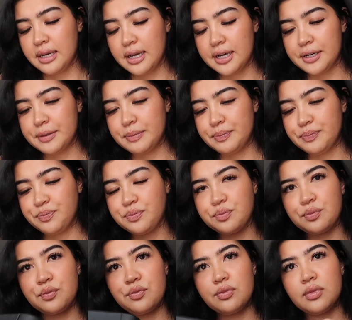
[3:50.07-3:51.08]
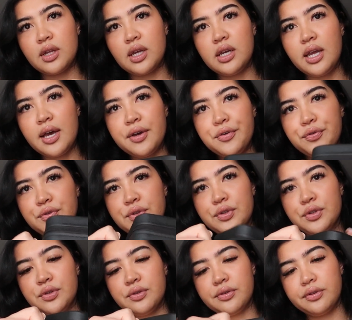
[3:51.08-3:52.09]
Um, yeah.
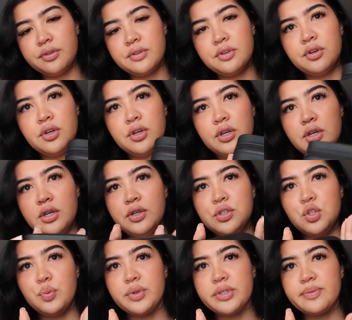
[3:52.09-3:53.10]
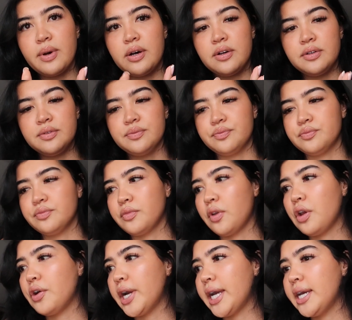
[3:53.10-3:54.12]
Super small,
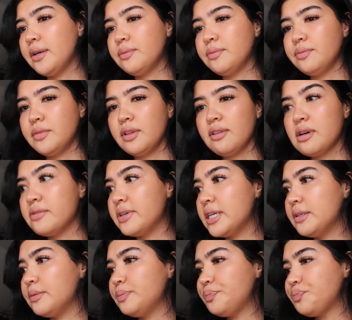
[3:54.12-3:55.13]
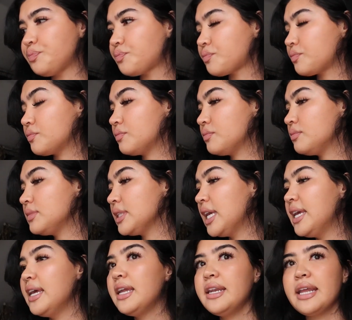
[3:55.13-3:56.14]
great, love it.
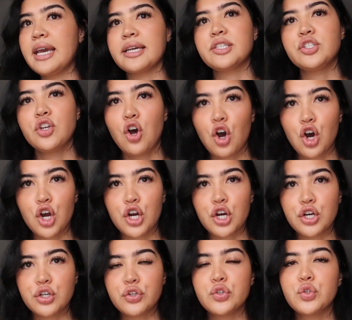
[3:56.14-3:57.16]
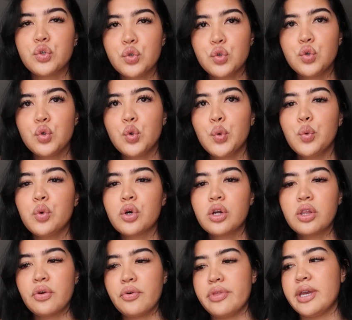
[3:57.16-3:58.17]
Next are two
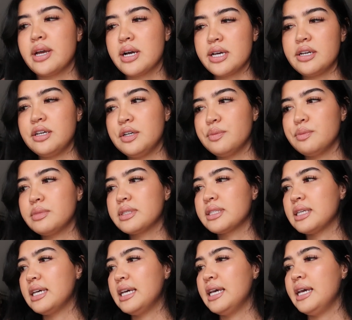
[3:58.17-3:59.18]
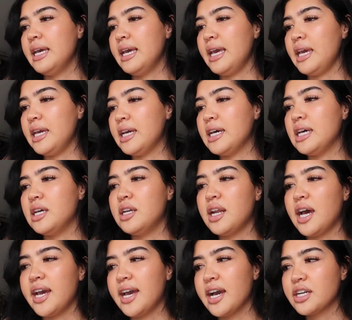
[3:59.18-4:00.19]
clothing items.
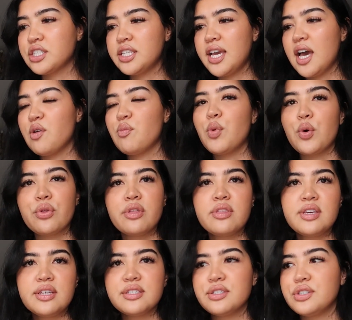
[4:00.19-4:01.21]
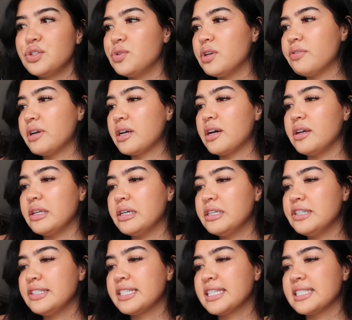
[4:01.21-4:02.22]
And I actually have both of these in two different
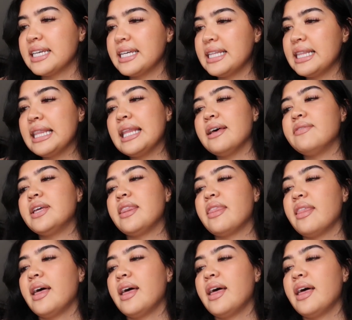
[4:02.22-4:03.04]
colors because I love it